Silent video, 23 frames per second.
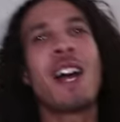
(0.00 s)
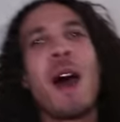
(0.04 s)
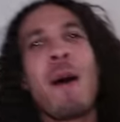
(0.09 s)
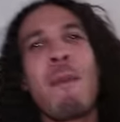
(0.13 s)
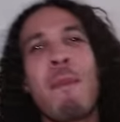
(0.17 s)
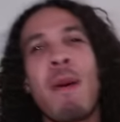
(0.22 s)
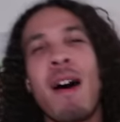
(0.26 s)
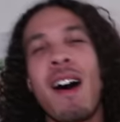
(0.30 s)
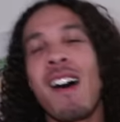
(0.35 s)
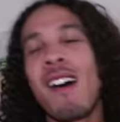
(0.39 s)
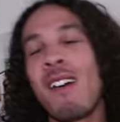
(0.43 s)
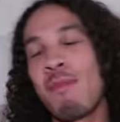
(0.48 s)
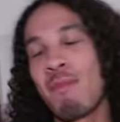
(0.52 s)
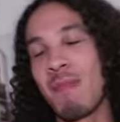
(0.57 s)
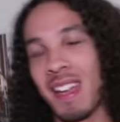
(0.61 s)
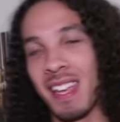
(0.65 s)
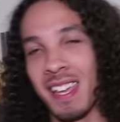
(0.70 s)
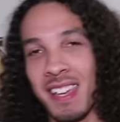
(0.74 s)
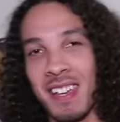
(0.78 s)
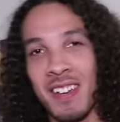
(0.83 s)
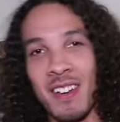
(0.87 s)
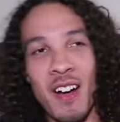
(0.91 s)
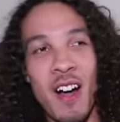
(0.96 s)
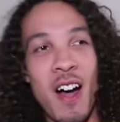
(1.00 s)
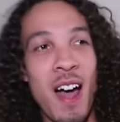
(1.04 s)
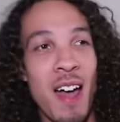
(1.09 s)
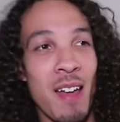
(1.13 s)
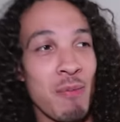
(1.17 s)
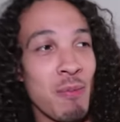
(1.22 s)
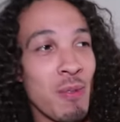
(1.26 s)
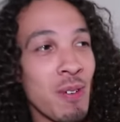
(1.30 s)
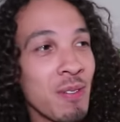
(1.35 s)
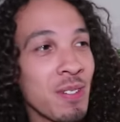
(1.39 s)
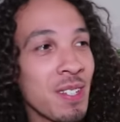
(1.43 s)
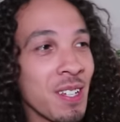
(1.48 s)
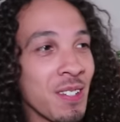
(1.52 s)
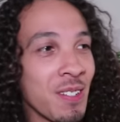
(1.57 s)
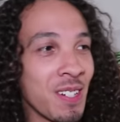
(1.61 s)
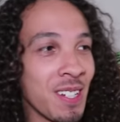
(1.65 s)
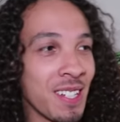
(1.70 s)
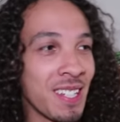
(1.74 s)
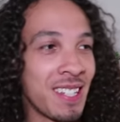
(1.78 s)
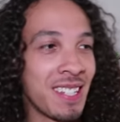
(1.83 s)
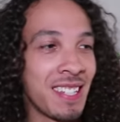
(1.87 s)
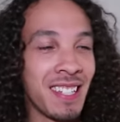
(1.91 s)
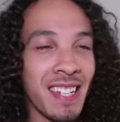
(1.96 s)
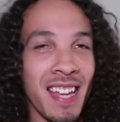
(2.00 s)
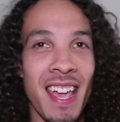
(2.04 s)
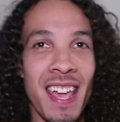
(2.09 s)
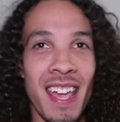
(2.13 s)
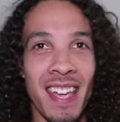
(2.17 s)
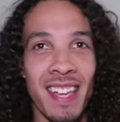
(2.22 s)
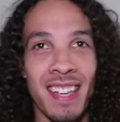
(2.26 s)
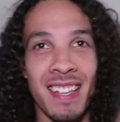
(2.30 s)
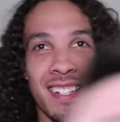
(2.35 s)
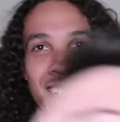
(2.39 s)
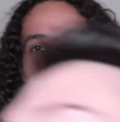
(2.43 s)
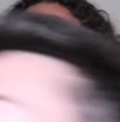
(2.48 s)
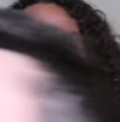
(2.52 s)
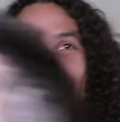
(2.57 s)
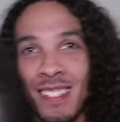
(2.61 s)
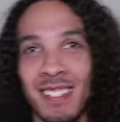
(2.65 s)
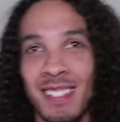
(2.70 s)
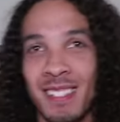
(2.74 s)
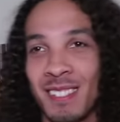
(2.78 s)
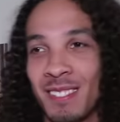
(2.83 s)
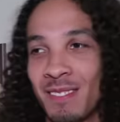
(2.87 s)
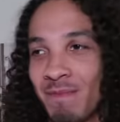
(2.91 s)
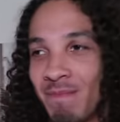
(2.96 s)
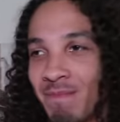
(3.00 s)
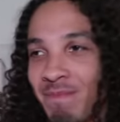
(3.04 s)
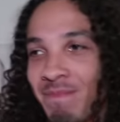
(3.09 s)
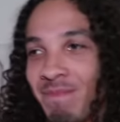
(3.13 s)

up? Oh my god, what was I gonna say? That's Grafnix for you.